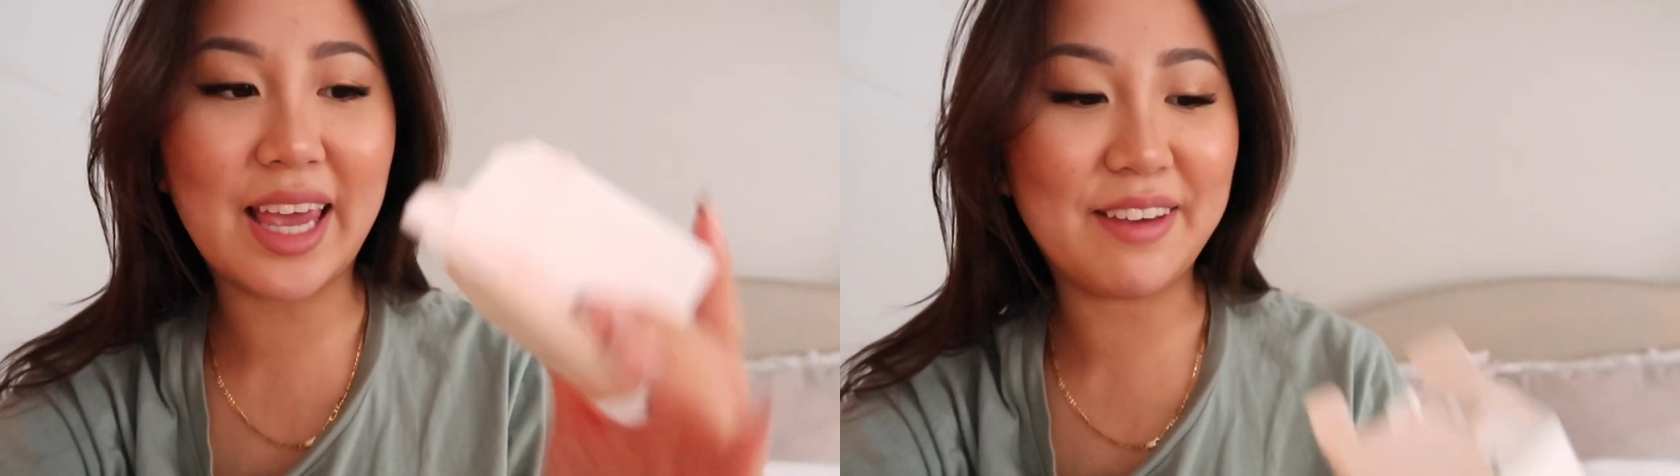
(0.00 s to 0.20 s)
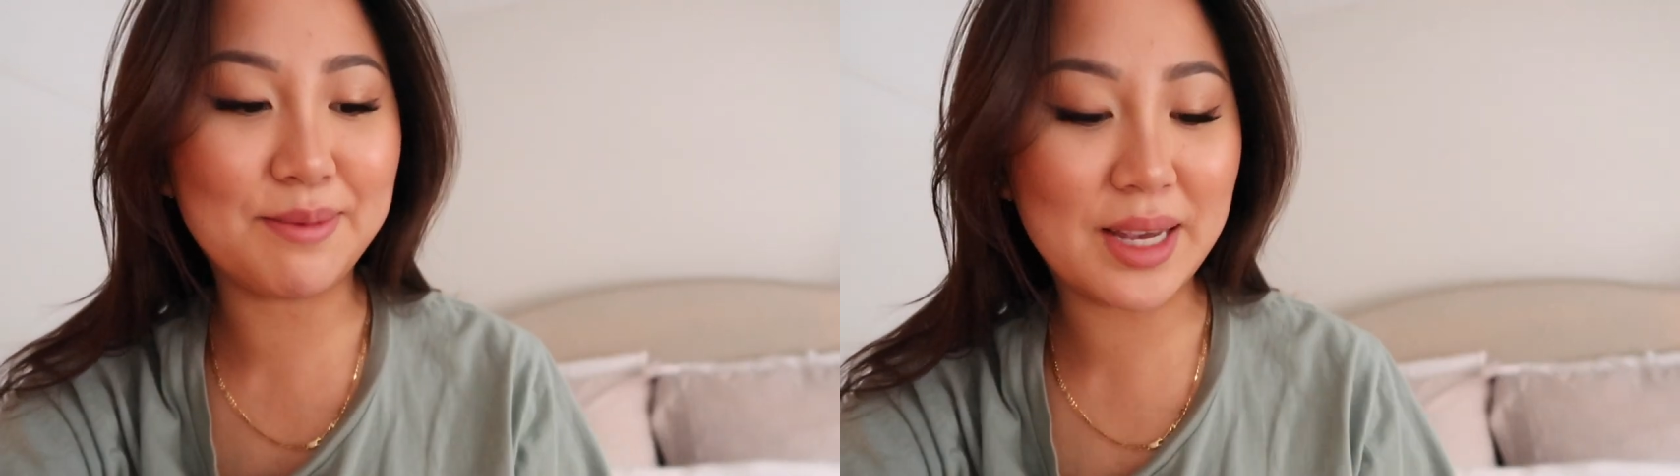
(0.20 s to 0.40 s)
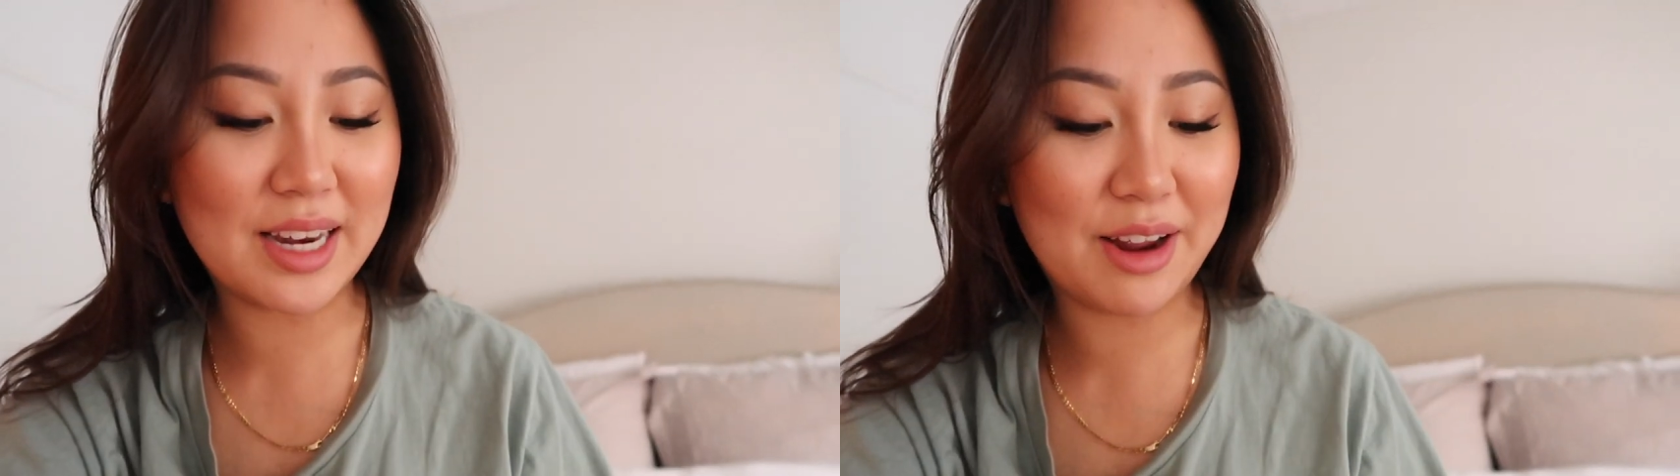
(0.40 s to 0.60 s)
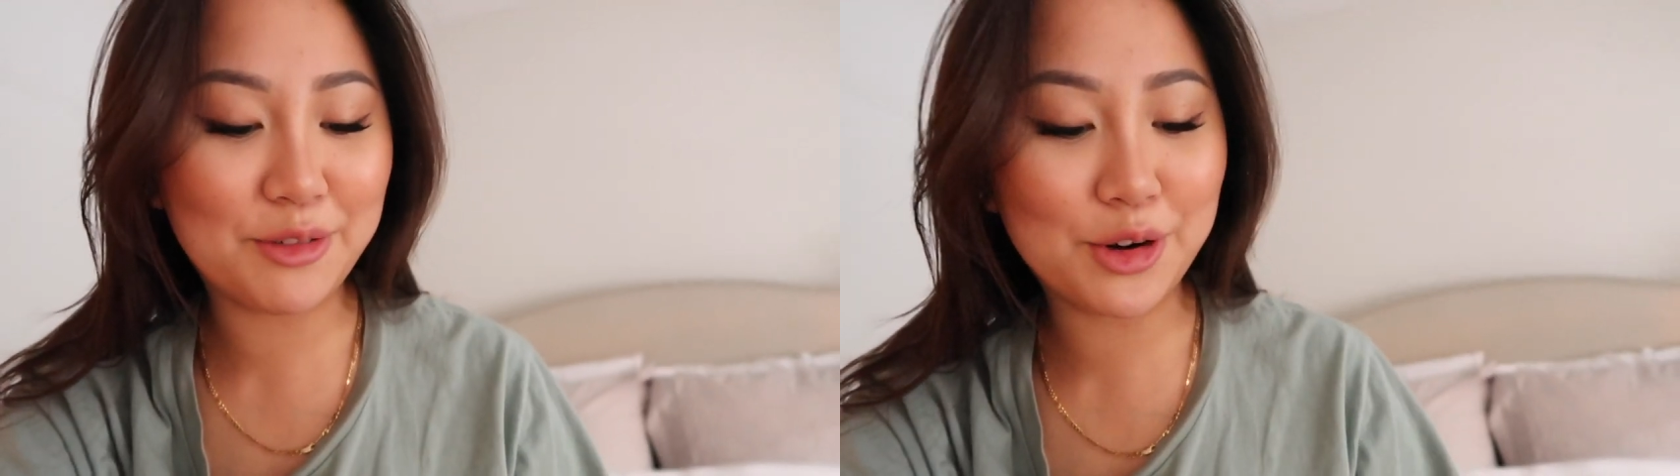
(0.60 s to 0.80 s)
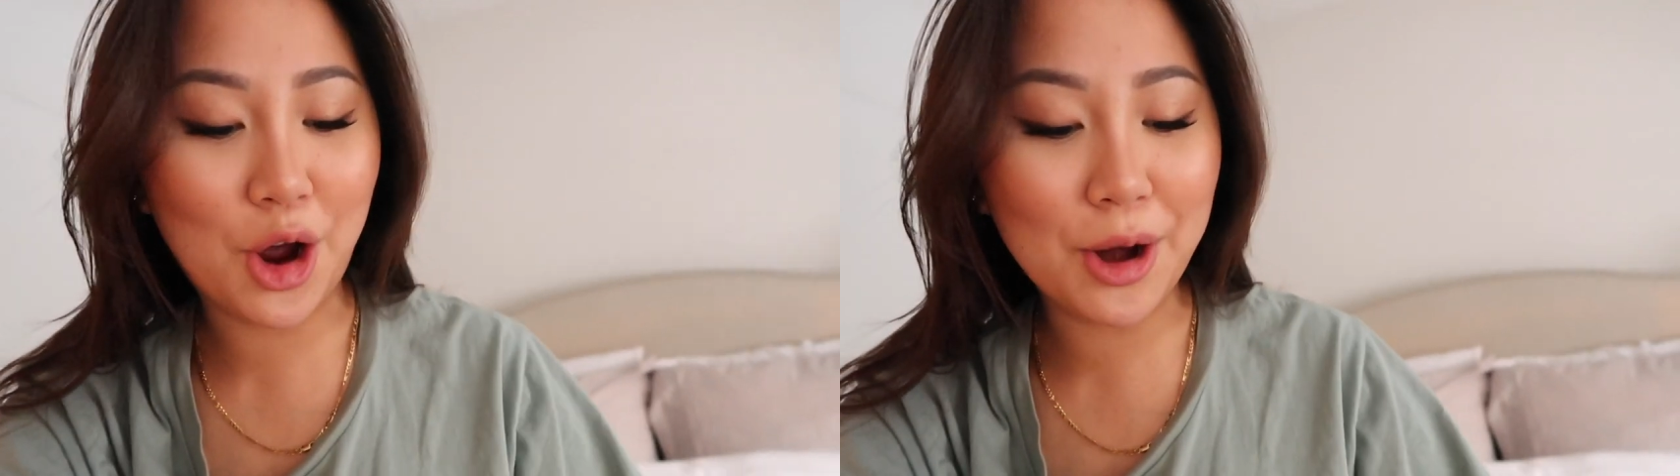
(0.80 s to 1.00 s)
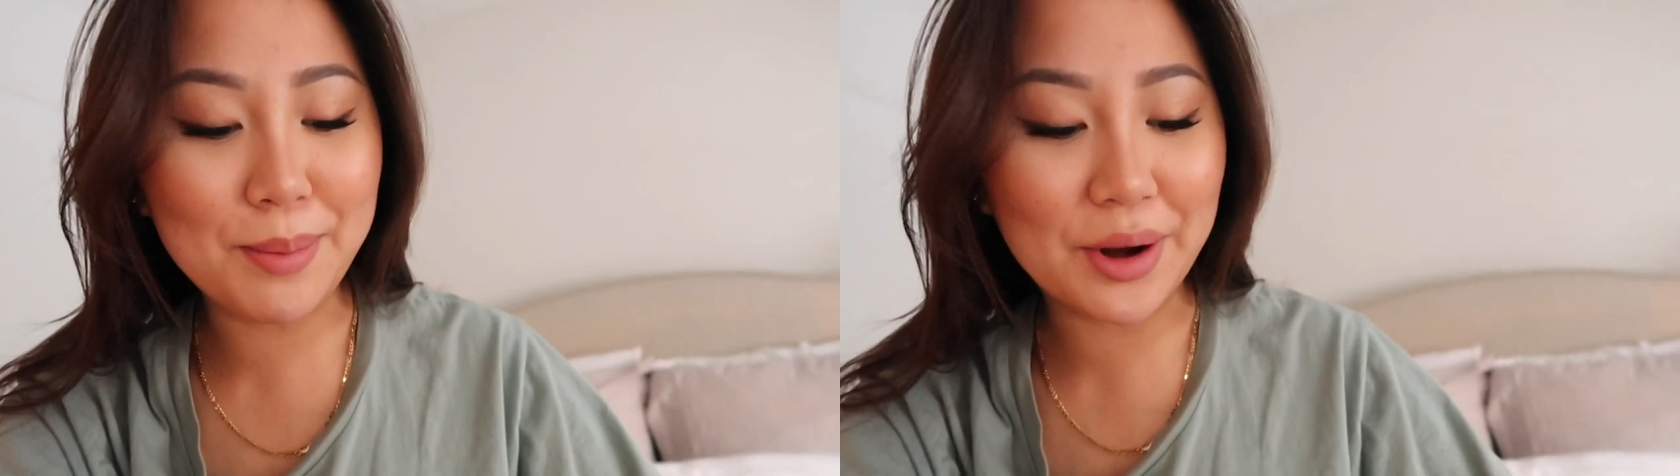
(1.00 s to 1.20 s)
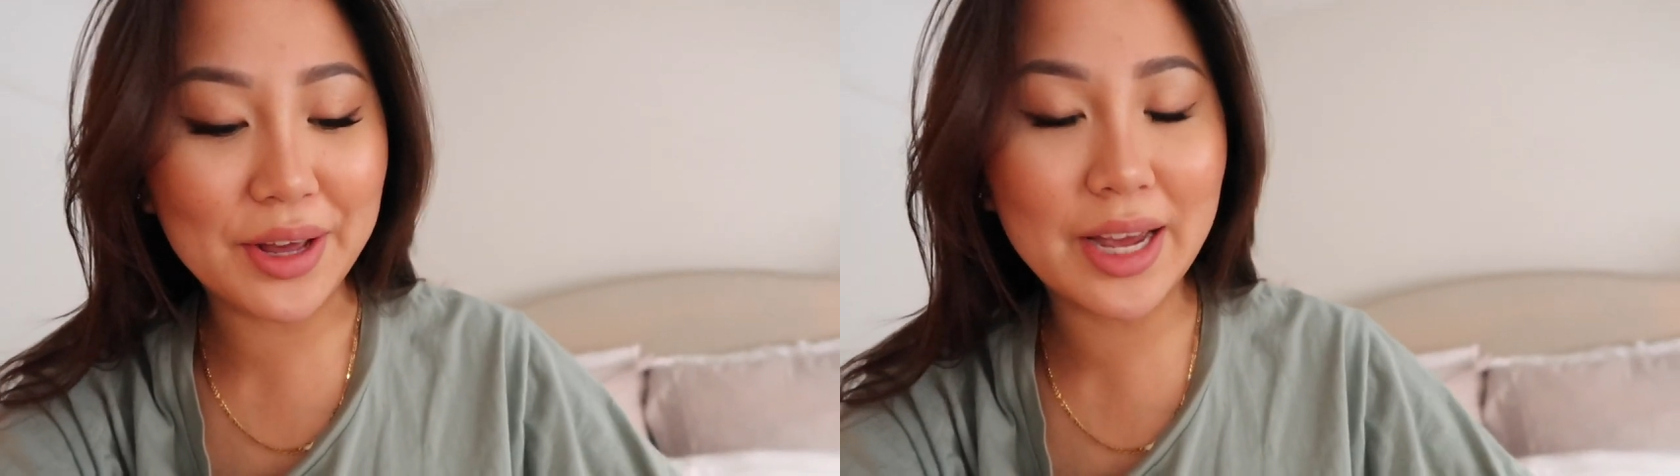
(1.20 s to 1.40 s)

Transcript: gave me, and I forgot about